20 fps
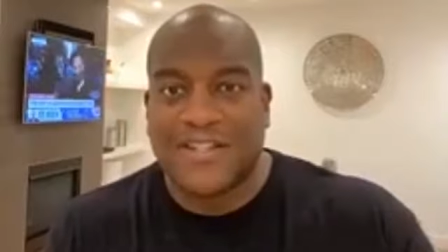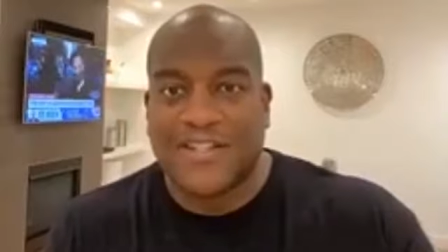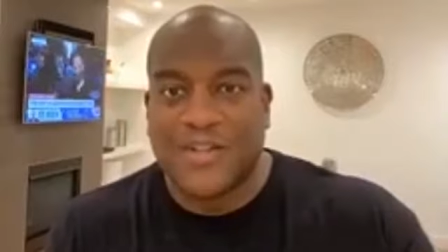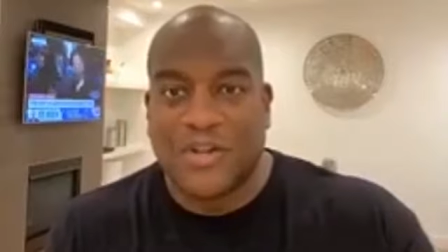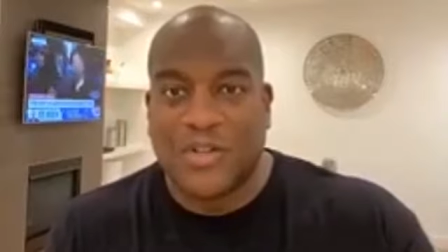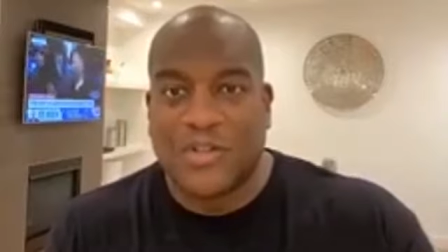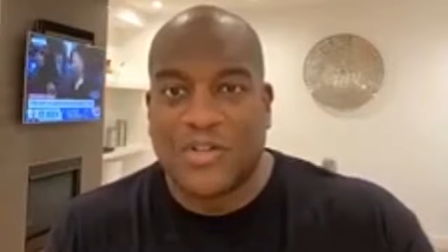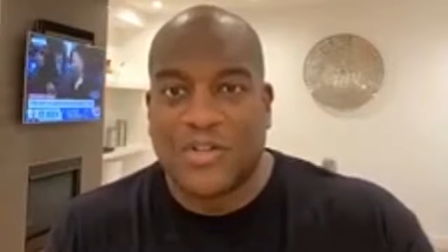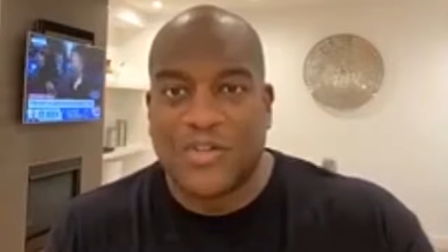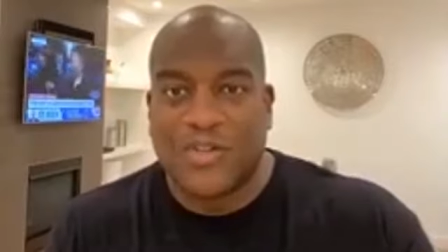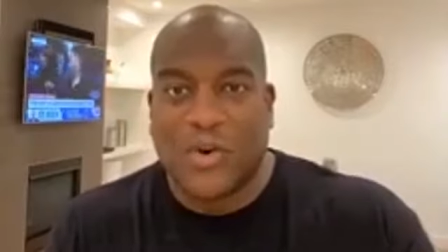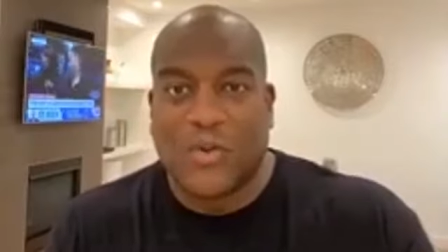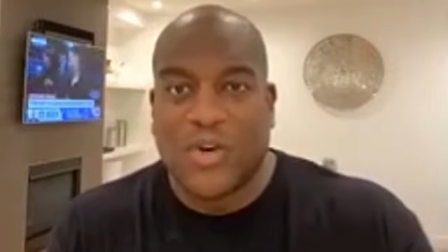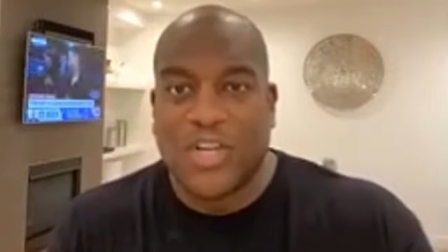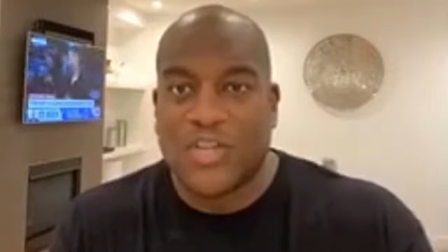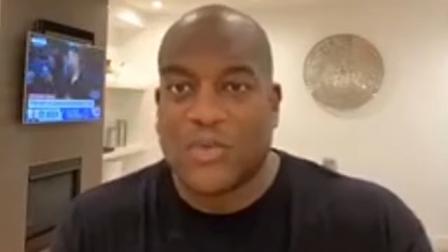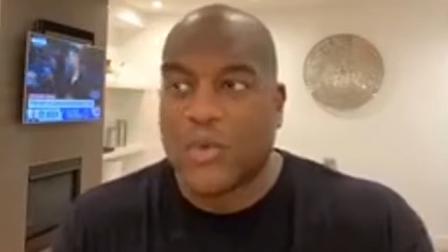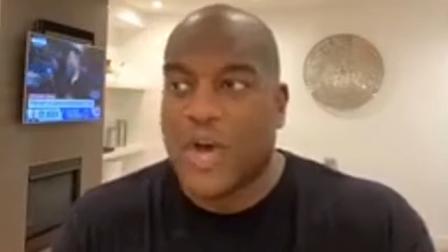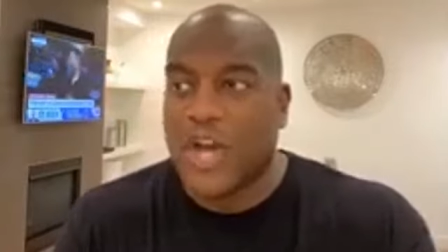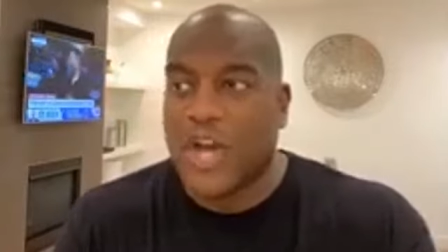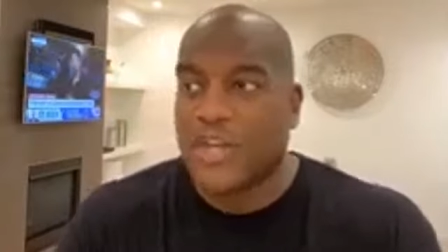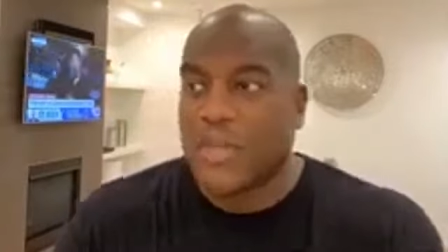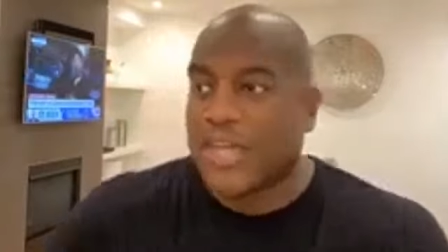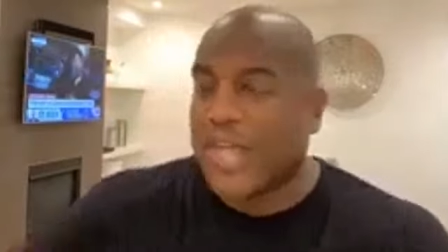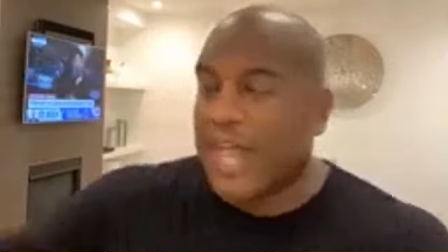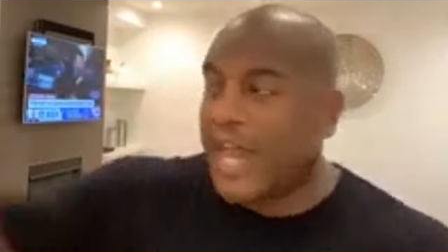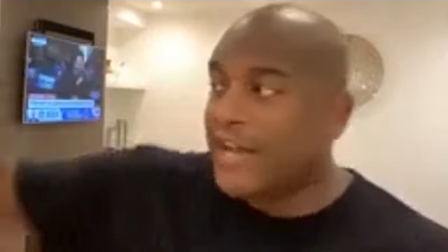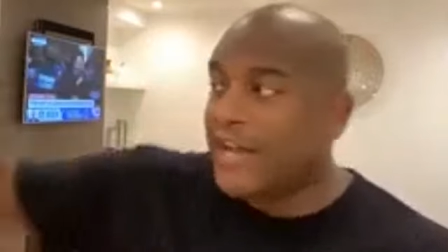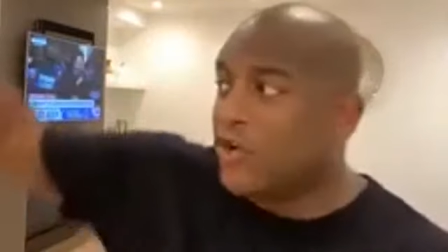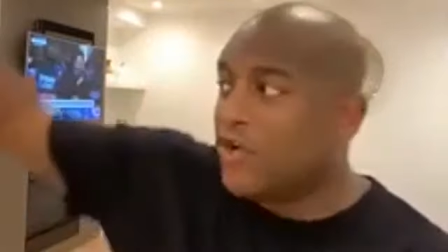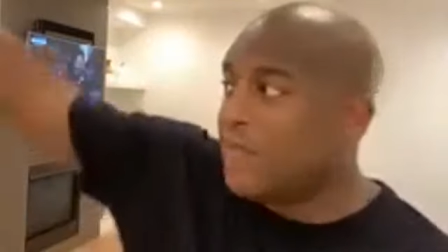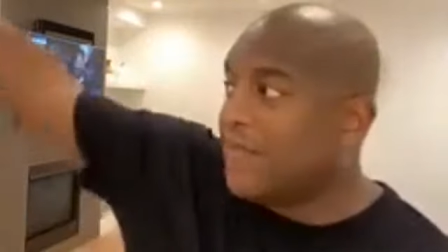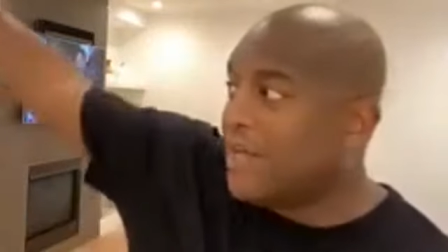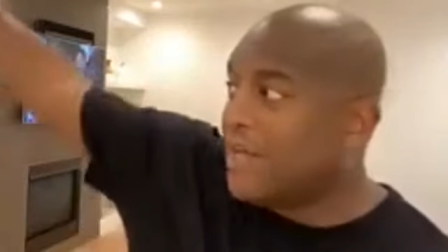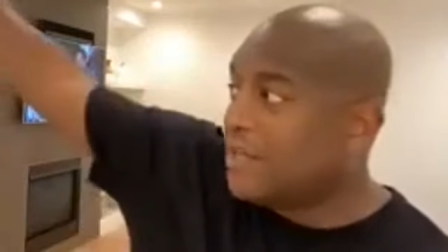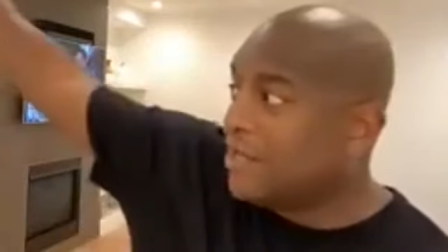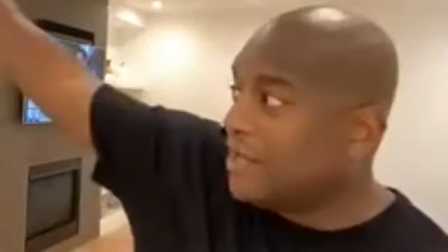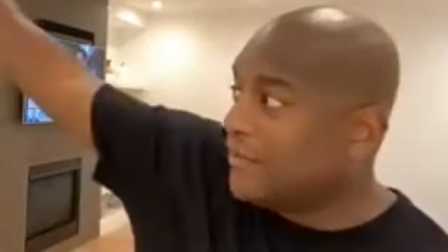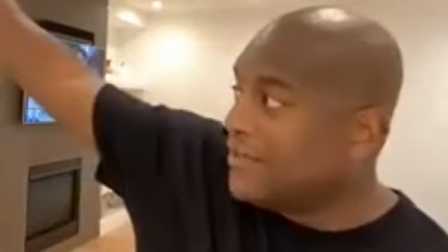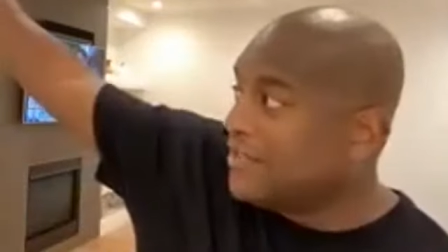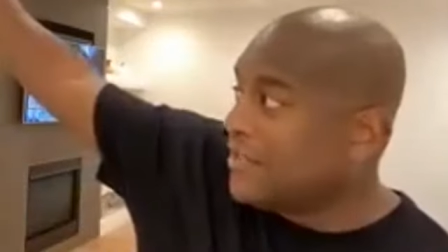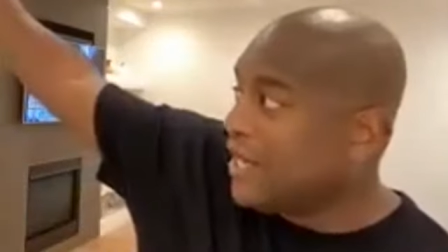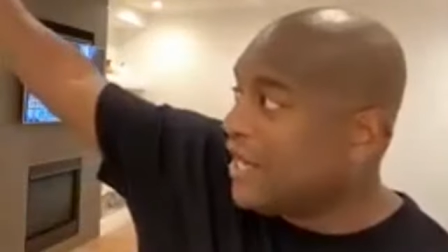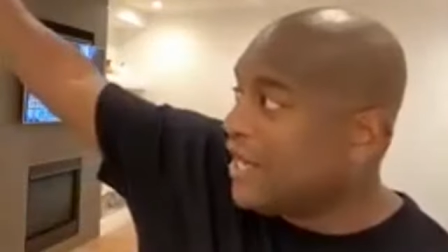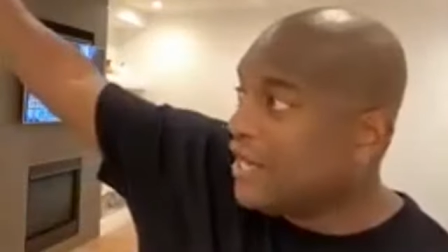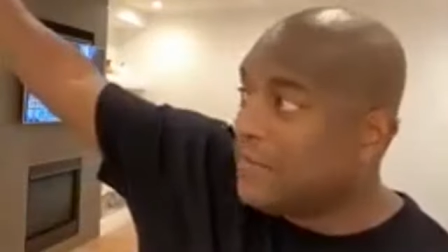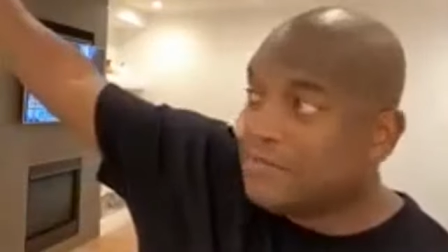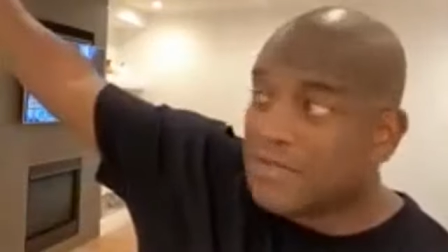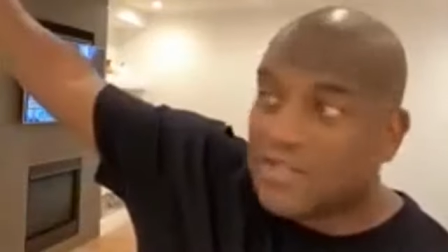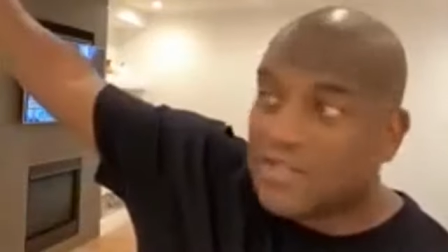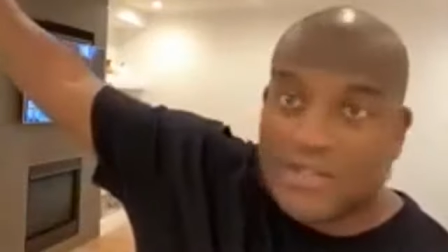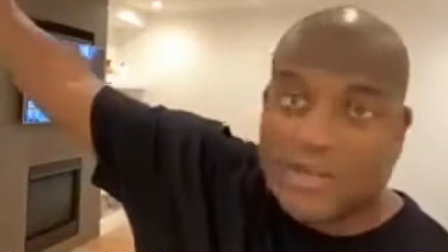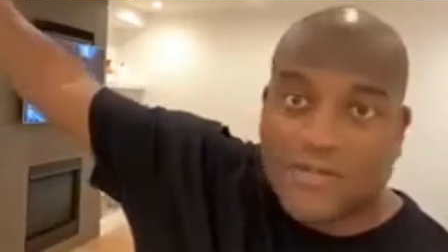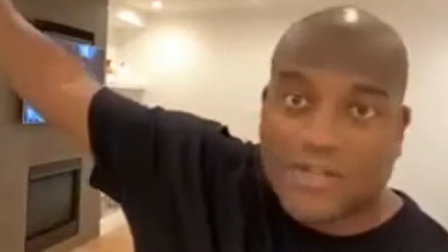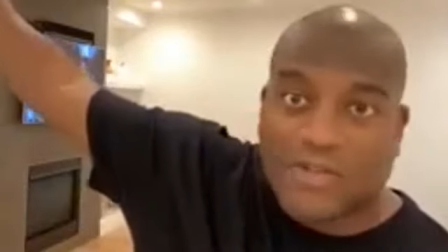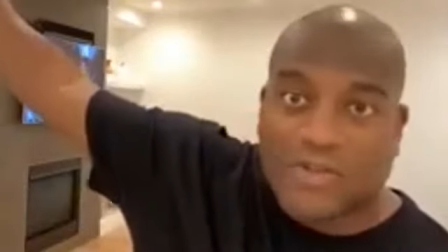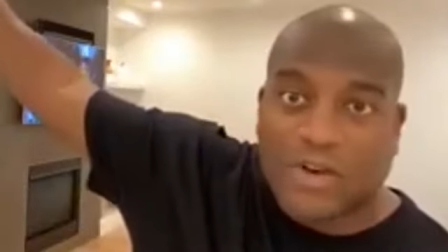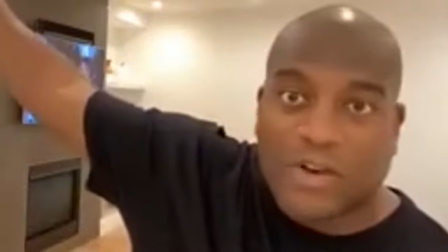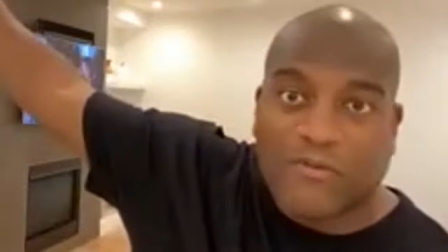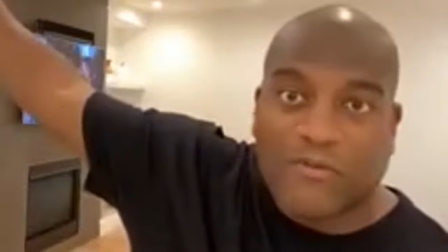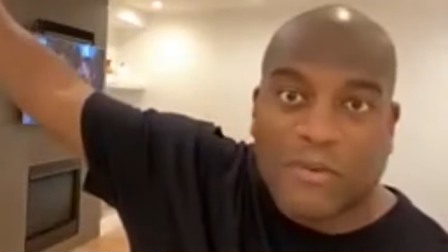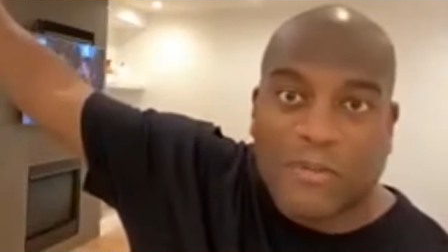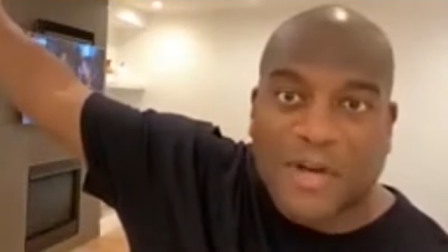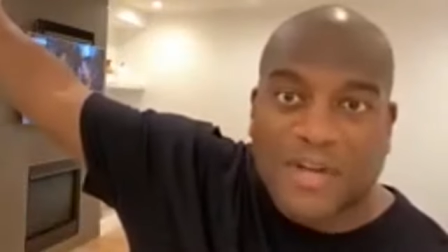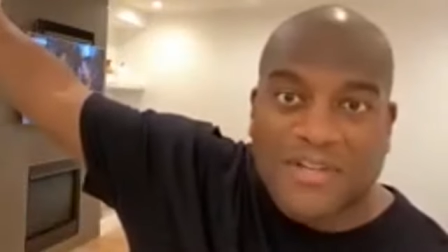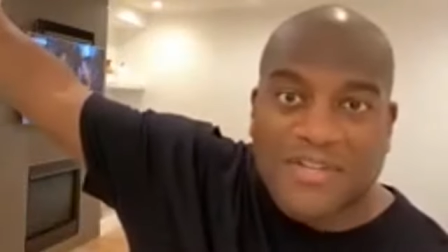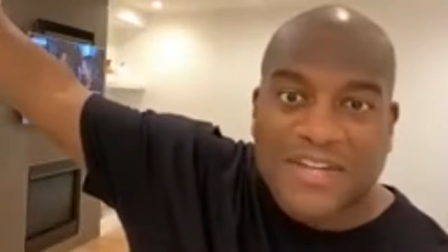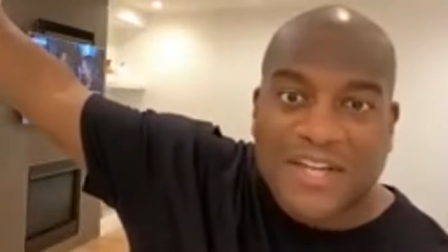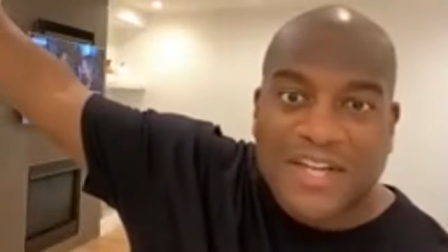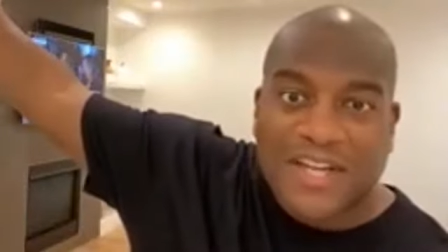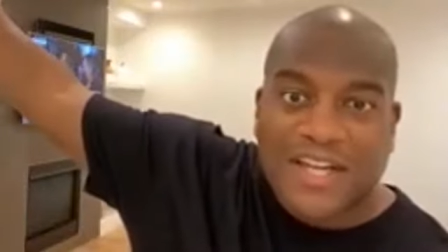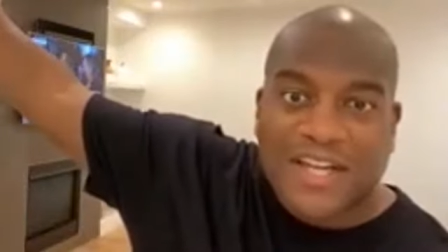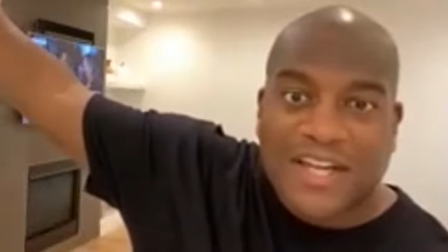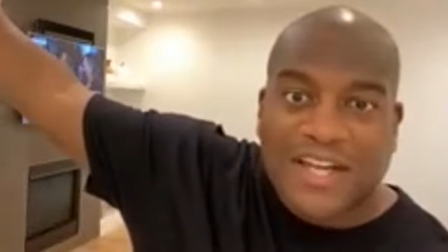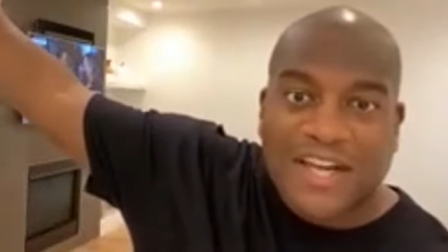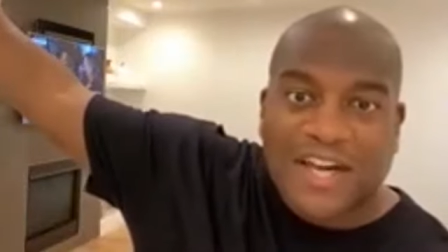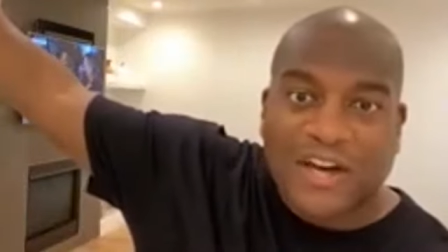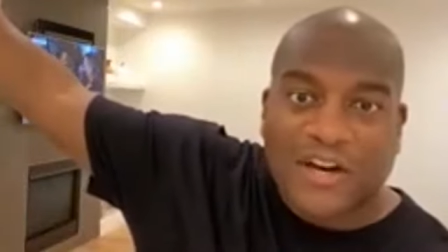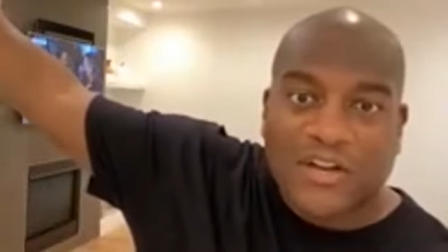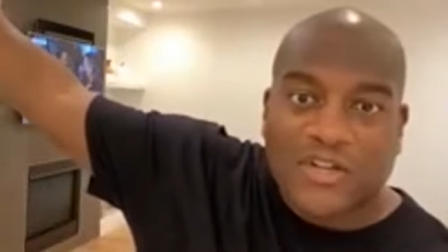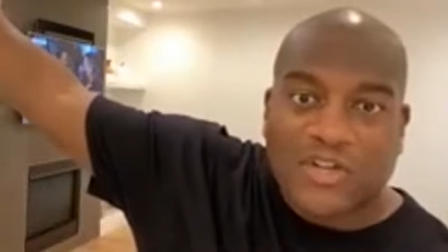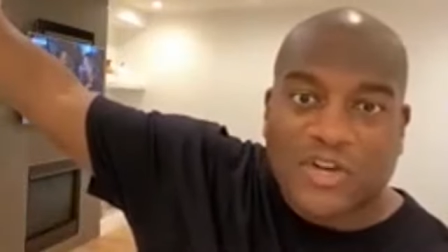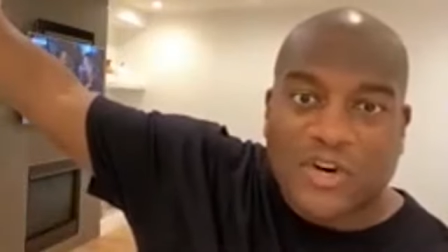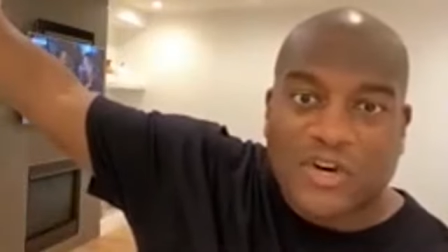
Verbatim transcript: There's no, there's no reason why you can't go to MetLife Stadium just up the street from us here in